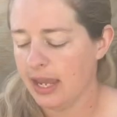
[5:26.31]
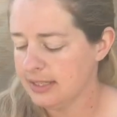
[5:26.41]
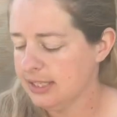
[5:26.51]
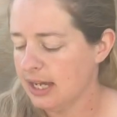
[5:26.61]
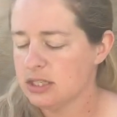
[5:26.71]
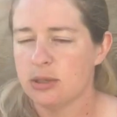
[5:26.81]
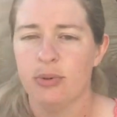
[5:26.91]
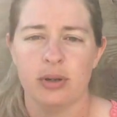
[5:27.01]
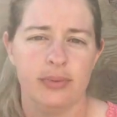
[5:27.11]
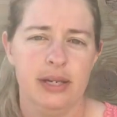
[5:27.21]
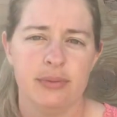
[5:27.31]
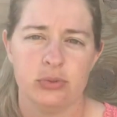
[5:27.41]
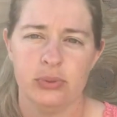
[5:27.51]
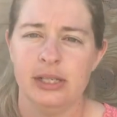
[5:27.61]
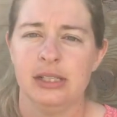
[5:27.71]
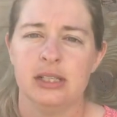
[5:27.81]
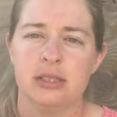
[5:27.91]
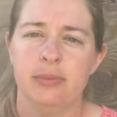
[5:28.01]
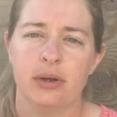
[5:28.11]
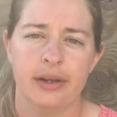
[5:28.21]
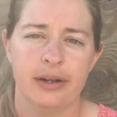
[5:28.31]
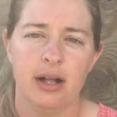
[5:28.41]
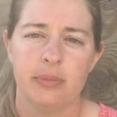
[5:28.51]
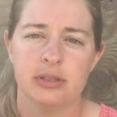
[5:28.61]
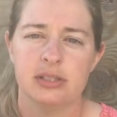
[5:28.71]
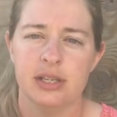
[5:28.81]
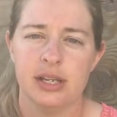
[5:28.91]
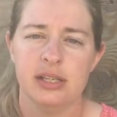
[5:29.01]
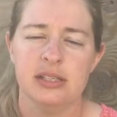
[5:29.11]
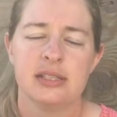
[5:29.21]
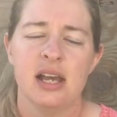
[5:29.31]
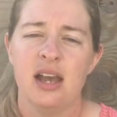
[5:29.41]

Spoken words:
as he got to the point where he was reading this book in a couple sittings,